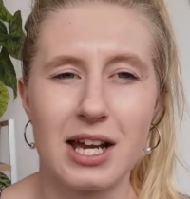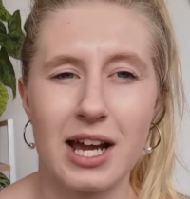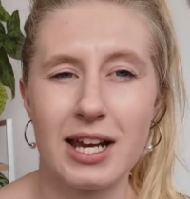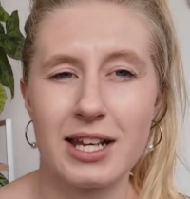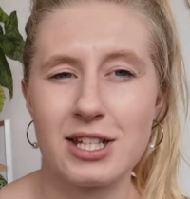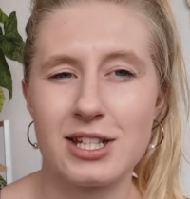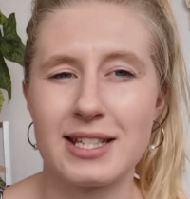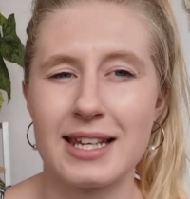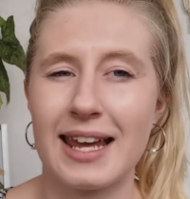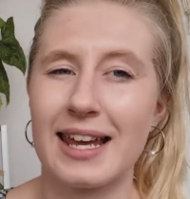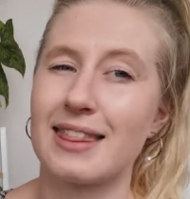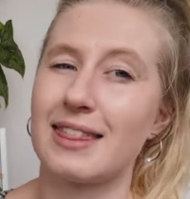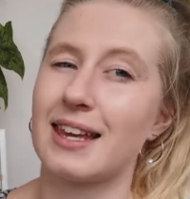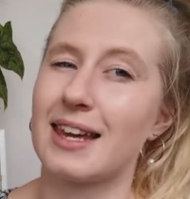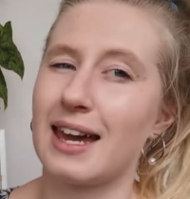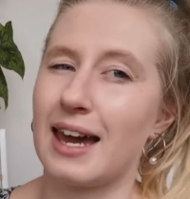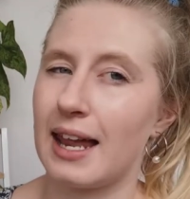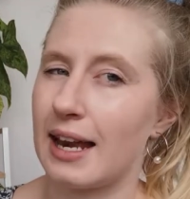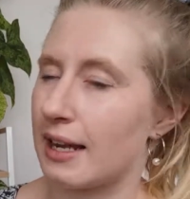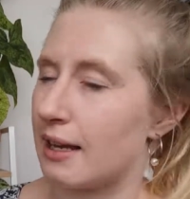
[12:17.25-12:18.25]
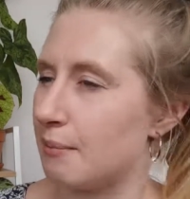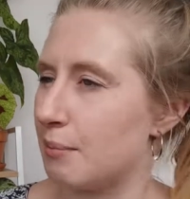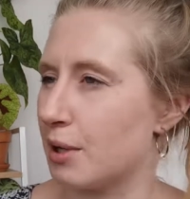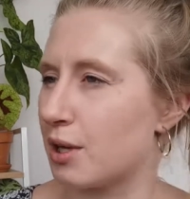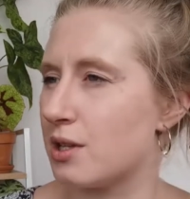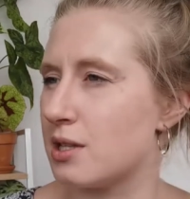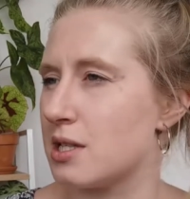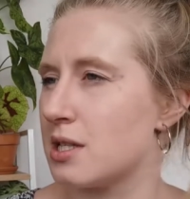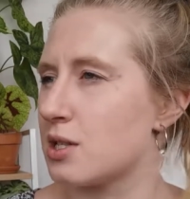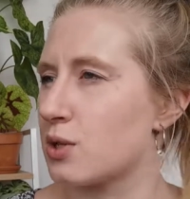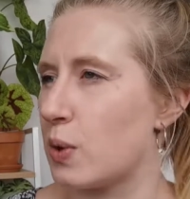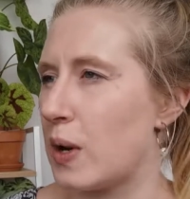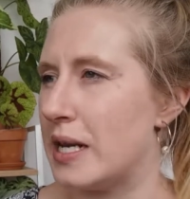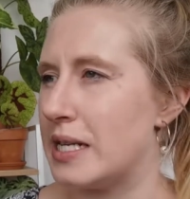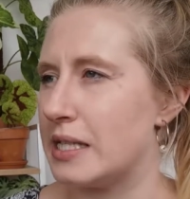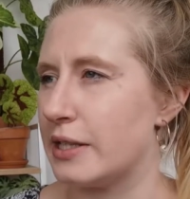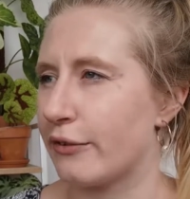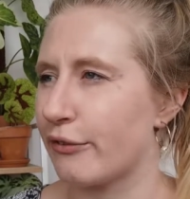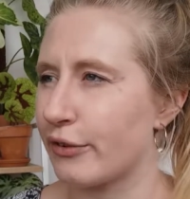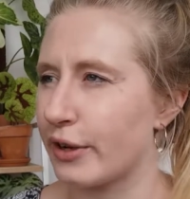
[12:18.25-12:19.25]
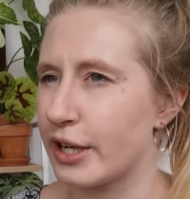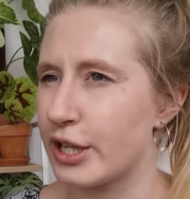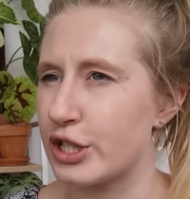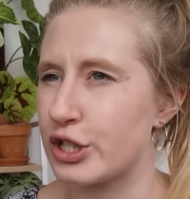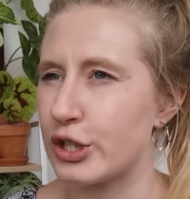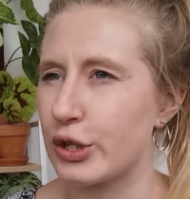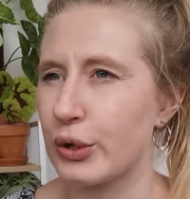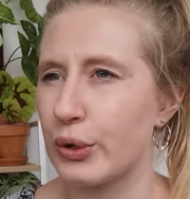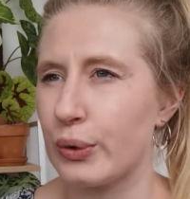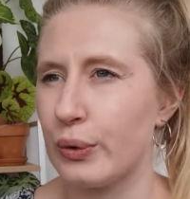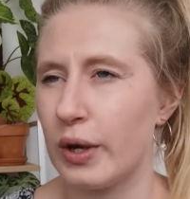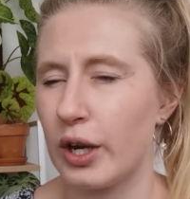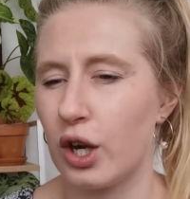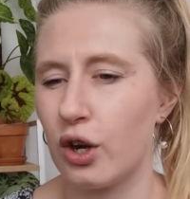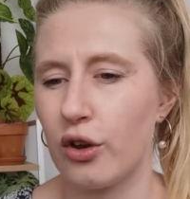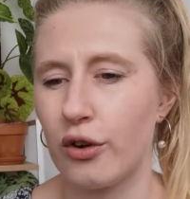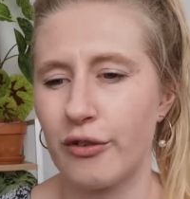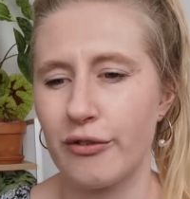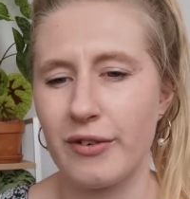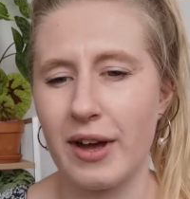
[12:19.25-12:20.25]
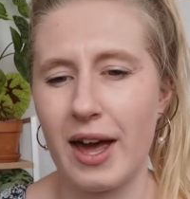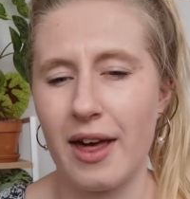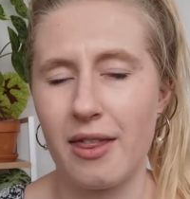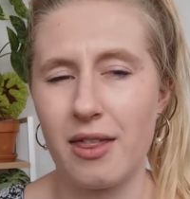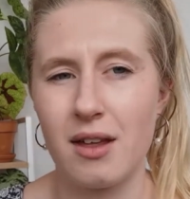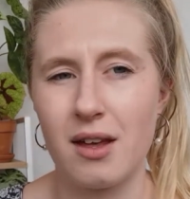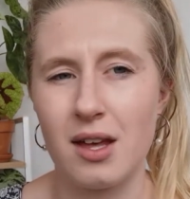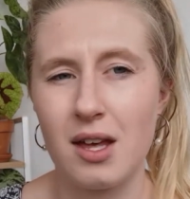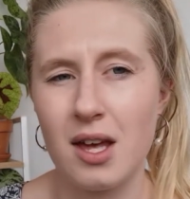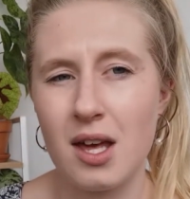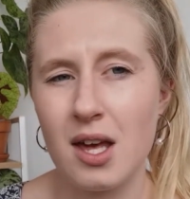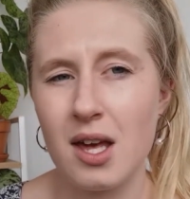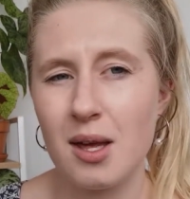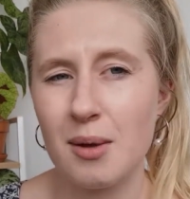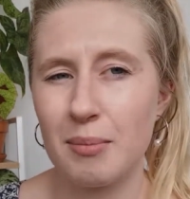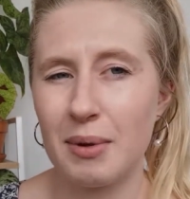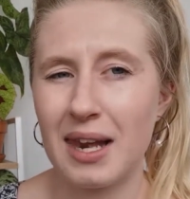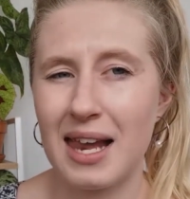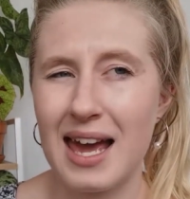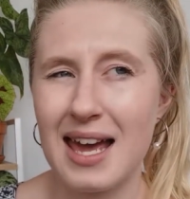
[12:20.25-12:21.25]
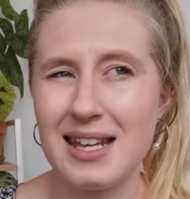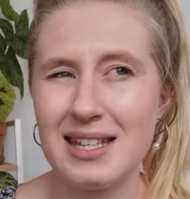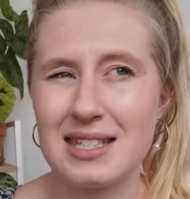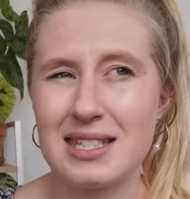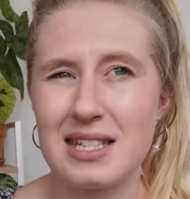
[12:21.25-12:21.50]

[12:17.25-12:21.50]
I just like the colour because it's quite different to a lot of other plants.